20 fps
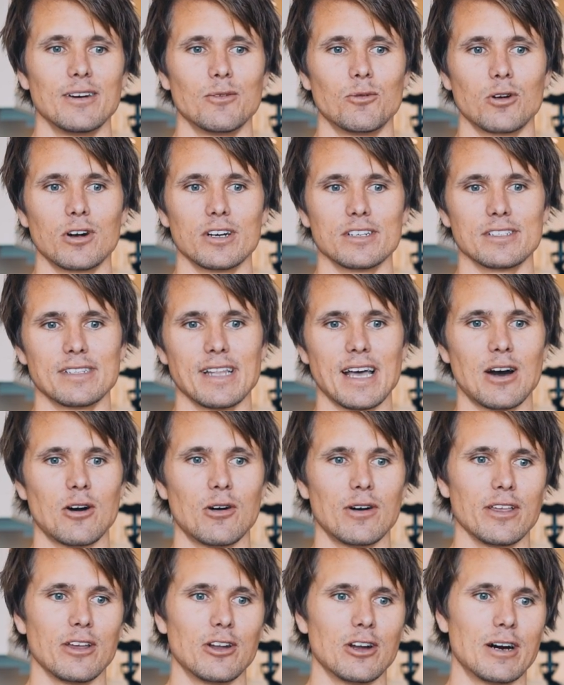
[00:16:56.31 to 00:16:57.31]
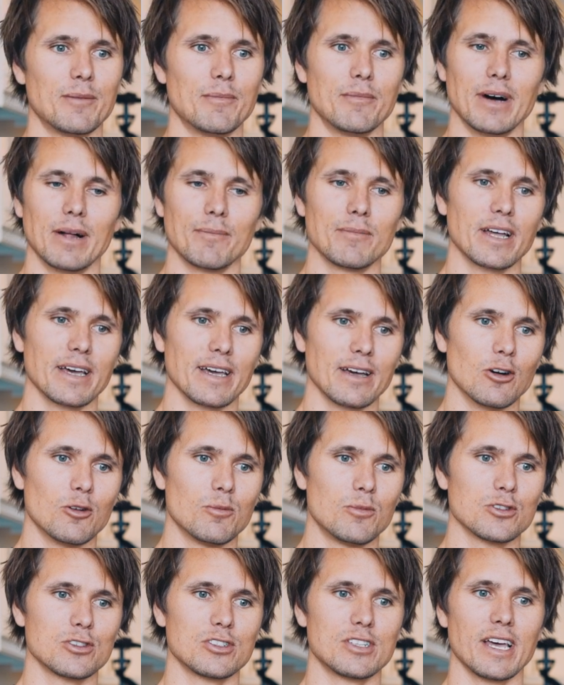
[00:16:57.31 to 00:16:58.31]
Whereas now, I'm like
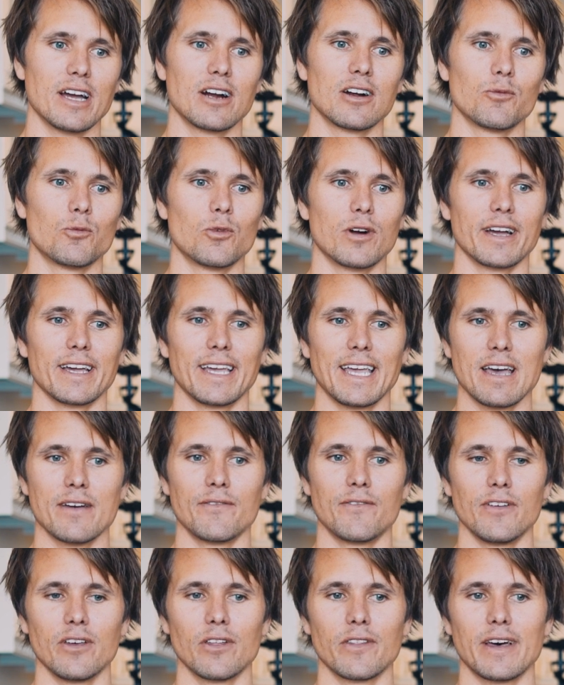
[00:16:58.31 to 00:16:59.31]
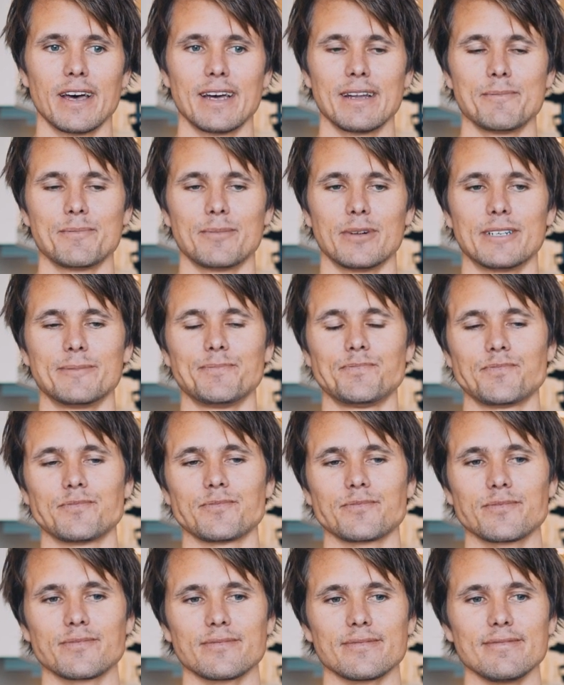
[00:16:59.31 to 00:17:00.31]
almost there where I can feel that,
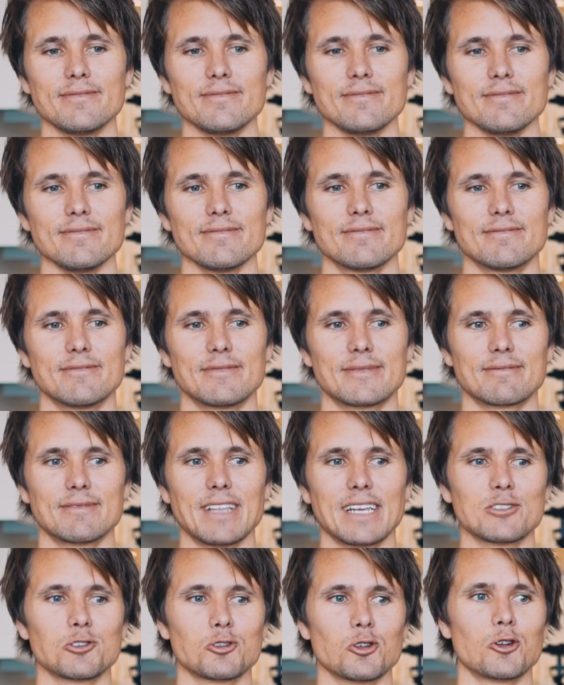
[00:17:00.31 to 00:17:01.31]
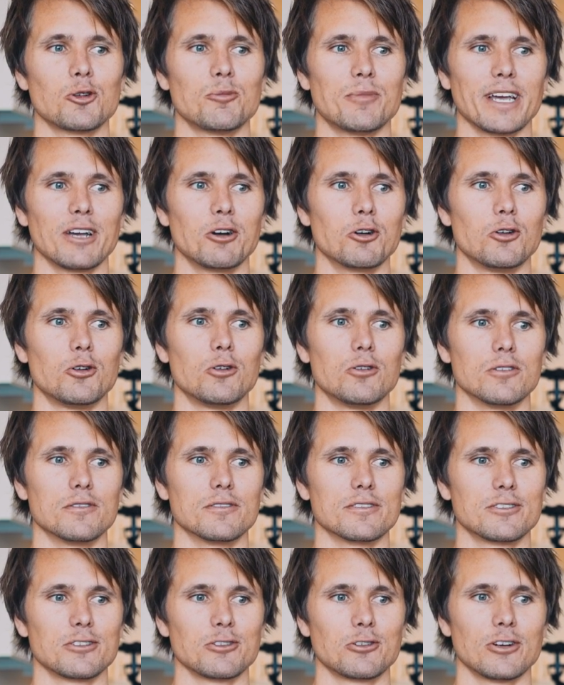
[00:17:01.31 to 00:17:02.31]
but that's sort of my
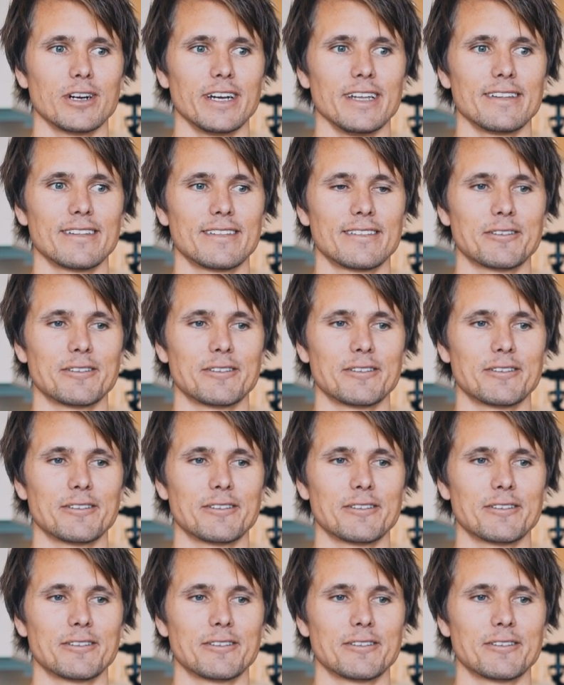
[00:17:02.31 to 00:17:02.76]
goal, to create